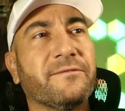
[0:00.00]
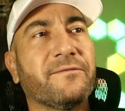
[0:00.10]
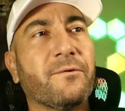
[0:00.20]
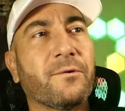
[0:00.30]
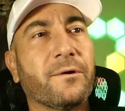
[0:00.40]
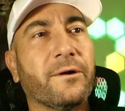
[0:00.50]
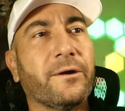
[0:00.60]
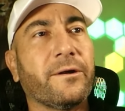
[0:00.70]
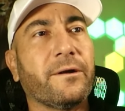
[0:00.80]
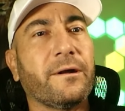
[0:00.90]

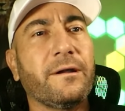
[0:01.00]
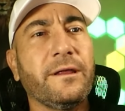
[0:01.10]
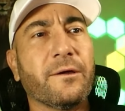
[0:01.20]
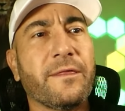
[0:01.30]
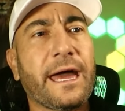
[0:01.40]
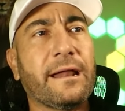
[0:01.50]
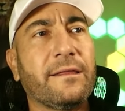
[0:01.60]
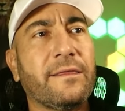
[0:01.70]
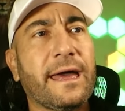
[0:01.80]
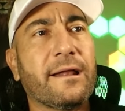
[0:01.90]
for
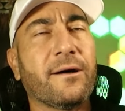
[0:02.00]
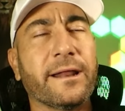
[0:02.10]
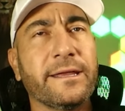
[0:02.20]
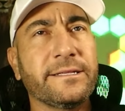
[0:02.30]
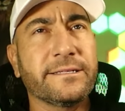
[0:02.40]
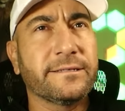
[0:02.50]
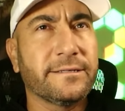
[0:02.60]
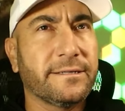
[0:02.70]
that audience.